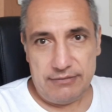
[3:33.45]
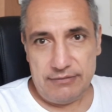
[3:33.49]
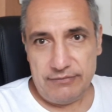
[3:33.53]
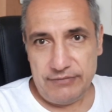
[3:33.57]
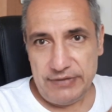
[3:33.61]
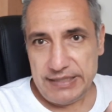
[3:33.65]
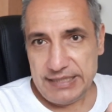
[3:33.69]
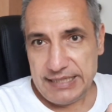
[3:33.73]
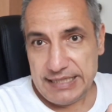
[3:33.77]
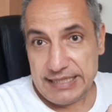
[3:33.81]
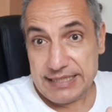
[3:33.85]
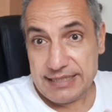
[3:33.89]

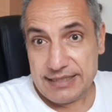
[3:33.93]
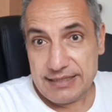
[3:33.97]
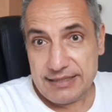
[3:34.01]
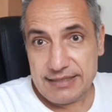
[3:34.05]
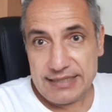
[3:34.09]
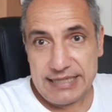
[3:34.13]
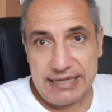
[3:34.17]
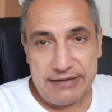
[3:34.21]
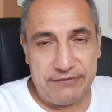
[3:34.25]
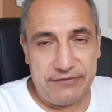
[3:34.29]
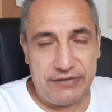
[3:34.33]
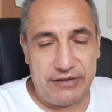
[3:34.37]
This is
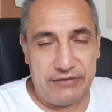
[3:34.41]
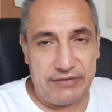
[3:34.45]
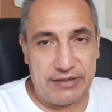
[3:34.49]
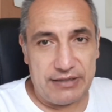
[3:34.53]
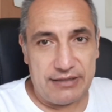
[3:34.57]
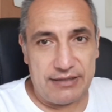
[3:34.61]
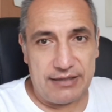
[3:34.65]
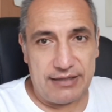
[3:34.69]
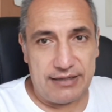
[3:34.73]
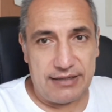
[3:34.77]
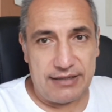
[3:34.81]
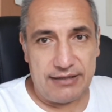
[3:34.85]
something
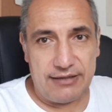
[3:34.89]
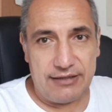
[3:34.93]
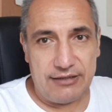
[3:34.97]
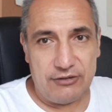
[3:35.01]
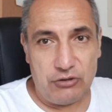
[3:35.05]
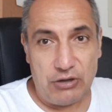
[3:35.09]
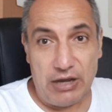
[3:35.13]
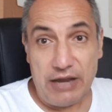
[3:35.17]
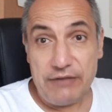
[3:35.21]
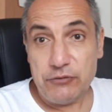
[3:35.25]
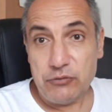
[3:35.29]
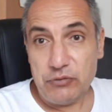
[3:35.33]
that
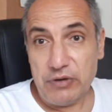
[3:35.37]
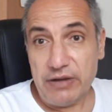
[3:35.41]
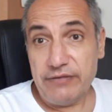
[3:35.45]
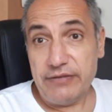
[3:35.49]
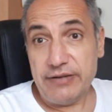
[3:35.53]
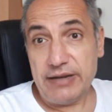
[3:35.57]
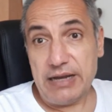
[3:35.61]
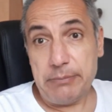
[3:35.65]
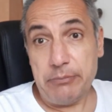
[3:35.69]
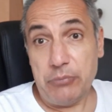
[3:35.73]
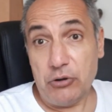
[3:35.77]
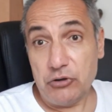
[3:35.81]
you have to have
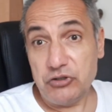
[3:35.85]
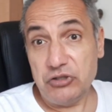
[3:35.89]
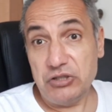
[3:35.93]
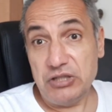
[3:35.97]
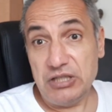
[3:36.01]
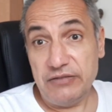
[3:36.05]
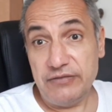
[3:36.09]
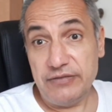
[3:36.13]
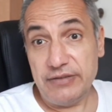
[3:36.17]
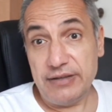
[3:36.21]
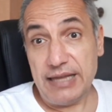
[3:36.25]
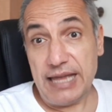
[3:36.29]
a
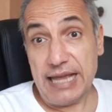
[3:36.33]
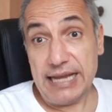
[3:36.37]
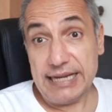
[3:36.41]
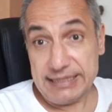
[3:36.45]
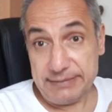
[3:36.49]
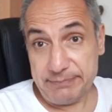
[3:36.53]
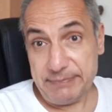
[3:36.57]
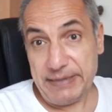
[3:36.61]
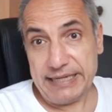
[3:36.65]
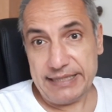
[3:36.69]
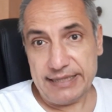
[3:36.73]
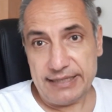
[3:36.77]
positive
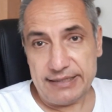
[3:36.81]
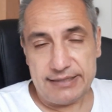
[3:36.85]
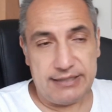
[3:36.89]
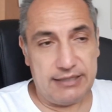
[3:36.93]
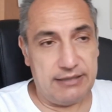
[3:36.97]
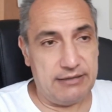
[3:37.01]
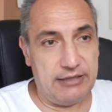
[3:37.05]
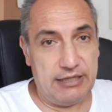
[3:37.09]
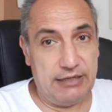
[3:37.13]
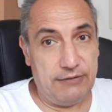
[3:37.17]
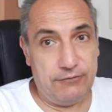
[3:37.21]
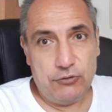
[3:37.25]
expectancy.
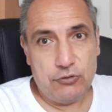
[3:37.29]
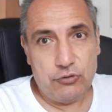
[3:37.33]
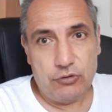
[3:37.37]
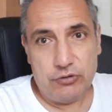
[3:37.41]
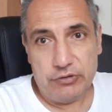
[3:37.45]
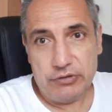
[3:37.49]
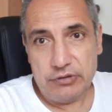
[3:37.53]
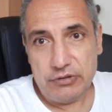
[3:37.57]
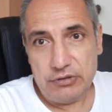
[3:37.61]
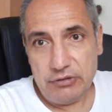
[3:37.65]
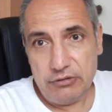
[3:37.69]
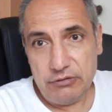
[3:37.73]
If you
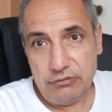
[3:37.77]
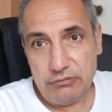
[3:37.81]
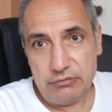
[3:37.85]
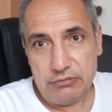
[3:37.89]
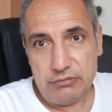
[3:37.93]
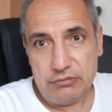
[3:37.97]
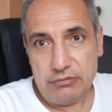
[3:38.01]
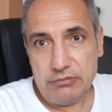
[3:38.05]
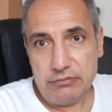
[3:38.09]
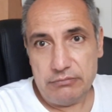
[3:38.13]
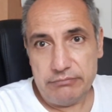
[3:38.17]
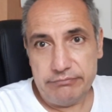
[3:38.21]
don't,
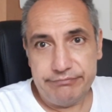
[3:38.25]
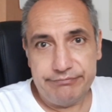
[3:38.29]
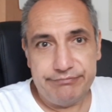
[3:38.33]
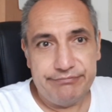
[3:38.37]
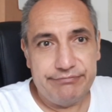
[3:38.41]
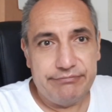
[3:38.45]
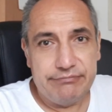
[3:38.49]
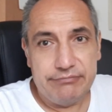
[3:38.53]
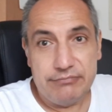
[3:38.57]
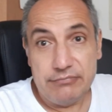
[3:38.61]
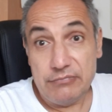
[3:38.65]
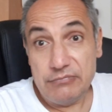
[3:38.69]

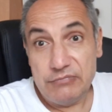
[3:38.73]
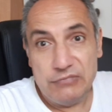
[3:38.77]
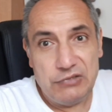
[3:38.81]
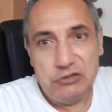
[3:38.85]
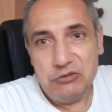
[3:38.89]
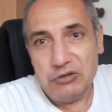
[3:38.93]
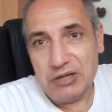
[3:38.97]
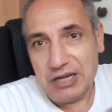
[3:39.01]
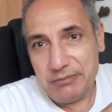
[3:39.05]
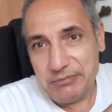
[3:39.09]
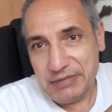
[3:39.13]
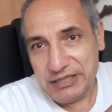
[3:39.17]

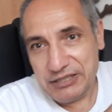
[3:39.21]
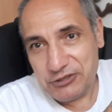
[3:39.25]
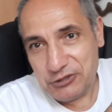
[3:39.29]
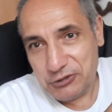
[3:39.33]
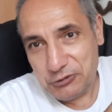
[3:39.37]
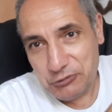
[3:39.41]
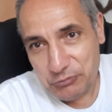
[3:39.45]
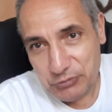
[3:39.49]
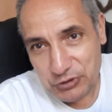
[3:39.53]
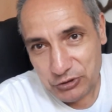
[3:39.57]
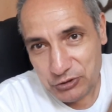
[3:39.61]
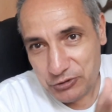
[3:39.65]
you are a bit
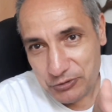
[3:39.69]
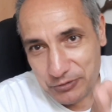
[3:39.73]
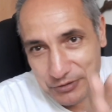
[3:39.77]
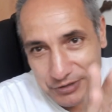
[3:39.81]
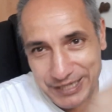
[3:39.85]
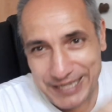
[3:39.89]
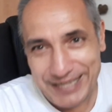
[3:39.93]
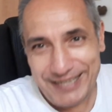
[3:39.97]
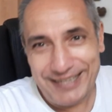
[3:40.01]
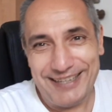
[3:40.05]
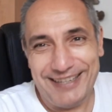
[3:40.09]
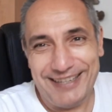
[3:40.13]
stupid, sorry.